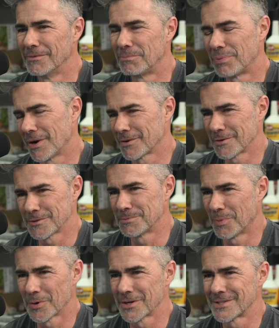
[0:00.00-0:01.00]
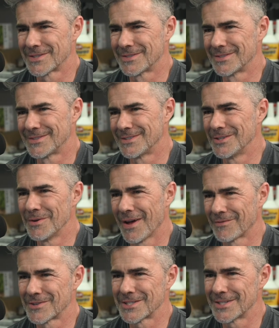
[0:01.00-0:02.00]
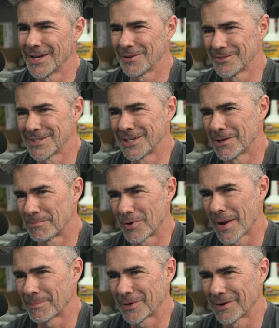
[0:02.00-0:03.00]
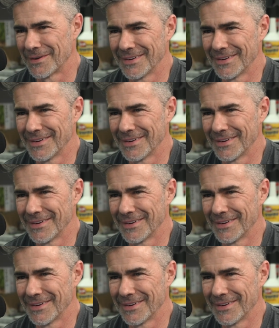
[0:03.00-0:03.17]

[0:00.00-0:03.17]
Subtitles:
Bronco Sports do you have to sell to get a Raptor?